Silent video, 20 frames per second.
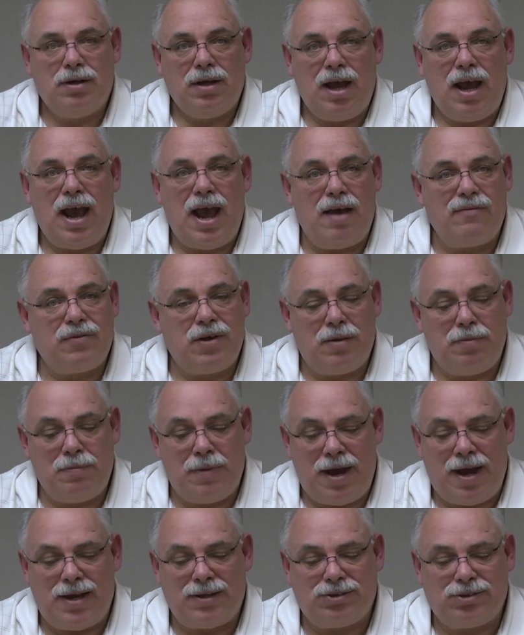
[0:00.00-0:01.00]
have
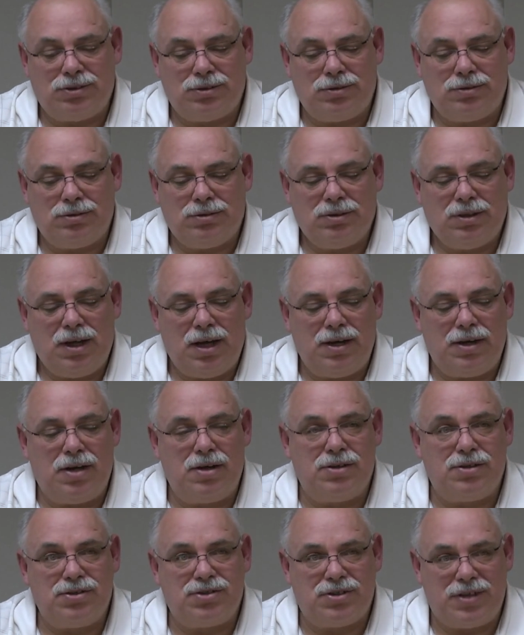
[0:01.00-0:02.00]
compassion and
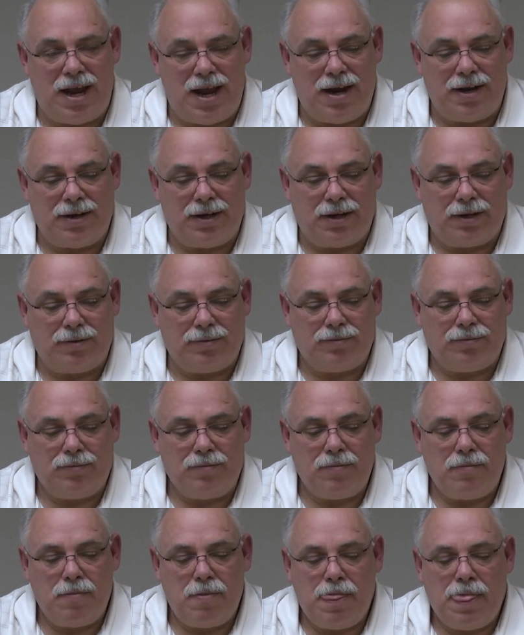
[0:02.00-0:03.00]
understanding.
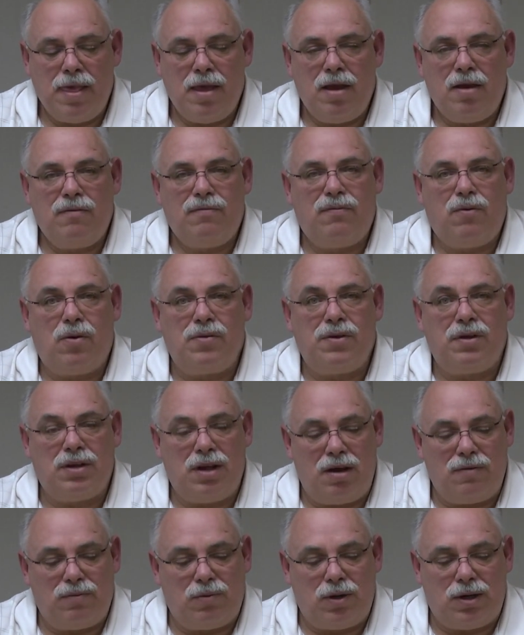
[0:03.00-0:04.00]
For the
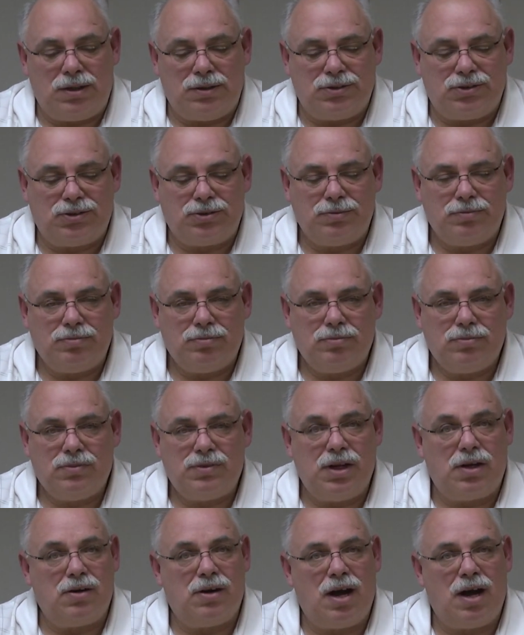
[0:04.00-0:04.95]
loved ones that are